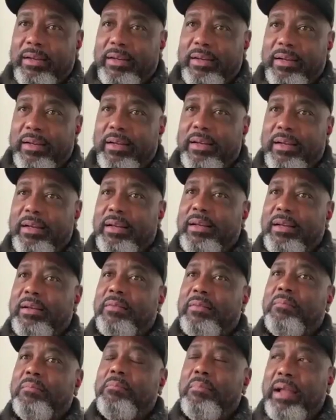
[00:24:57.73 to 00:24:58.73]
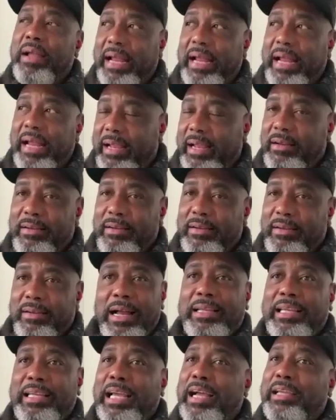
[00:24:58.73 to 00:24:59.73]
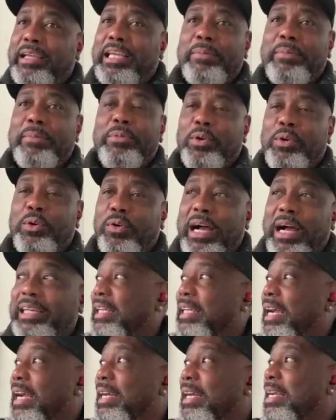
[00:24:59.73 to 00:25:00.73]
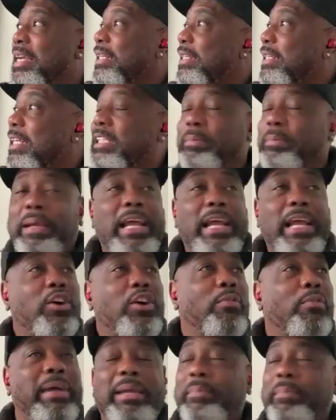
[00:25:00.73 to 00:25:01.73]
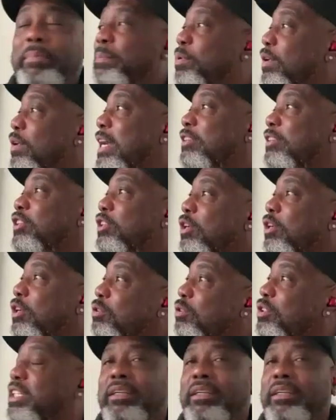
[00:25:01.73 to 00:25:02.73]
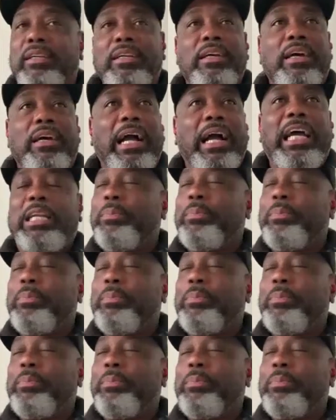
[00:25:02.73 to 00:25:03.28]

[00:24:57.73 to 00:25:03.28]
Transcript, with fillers: Man, man, I, I keep it going. I said, I, this man gonna make me pull out the Gucci. I